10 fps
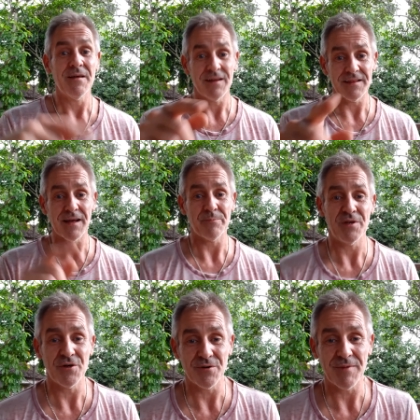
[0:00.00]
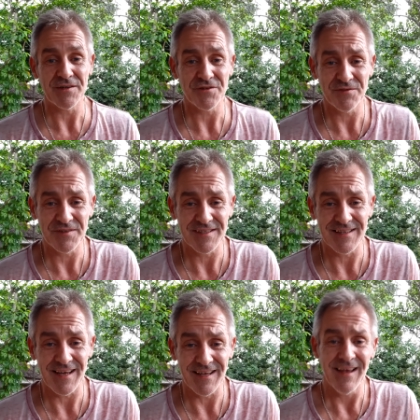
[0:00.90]
Let that be your mantra for
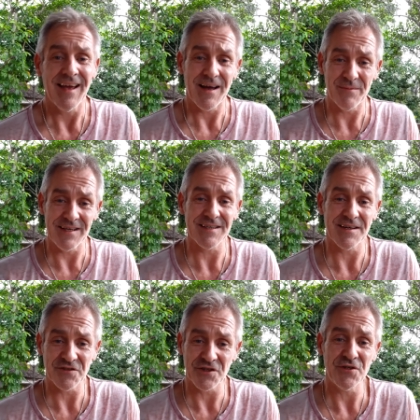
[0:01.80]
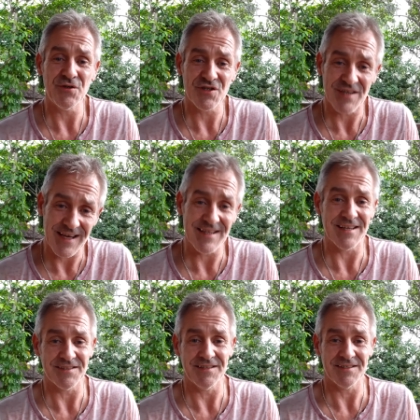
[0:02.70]
today. How many times can you say
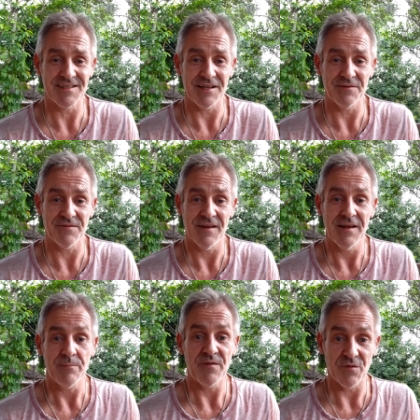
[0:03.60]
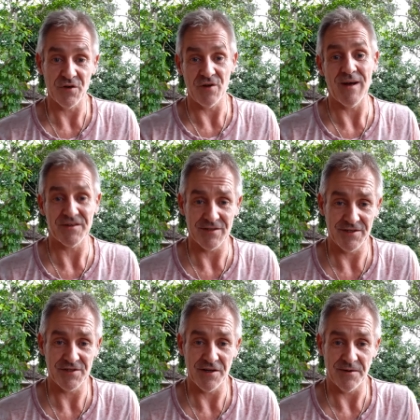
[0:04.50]
that to yourself before you actually
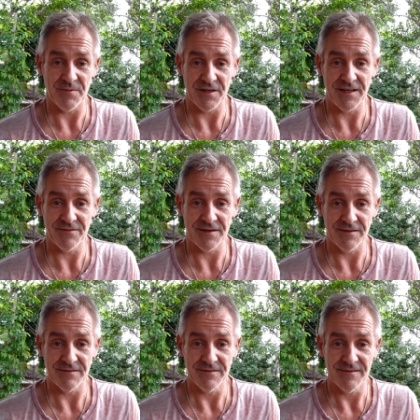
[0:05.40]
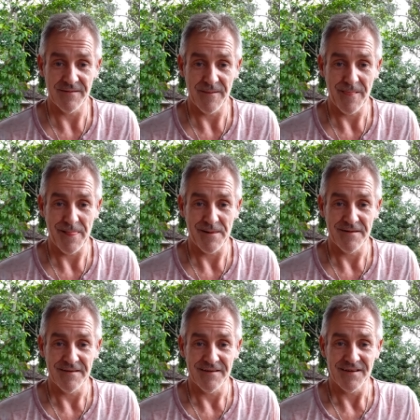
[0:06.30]
start believing it?
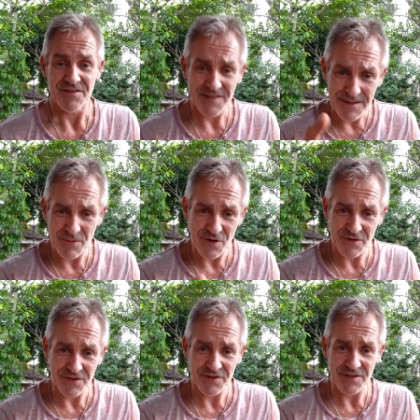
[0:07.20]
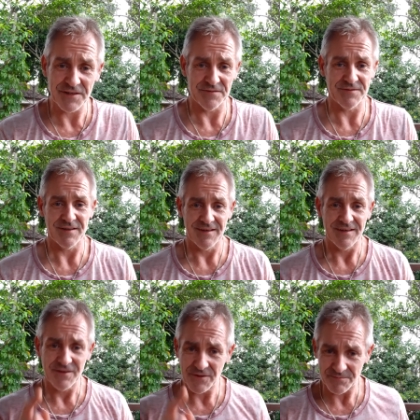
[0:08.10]
See more in yourself.
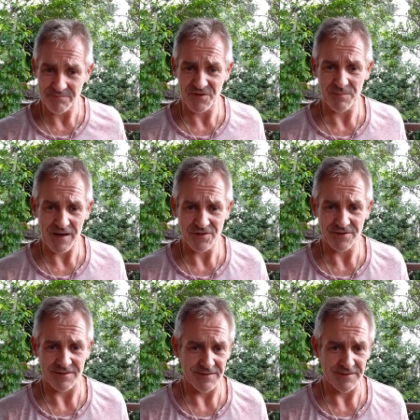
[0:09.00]
You're special.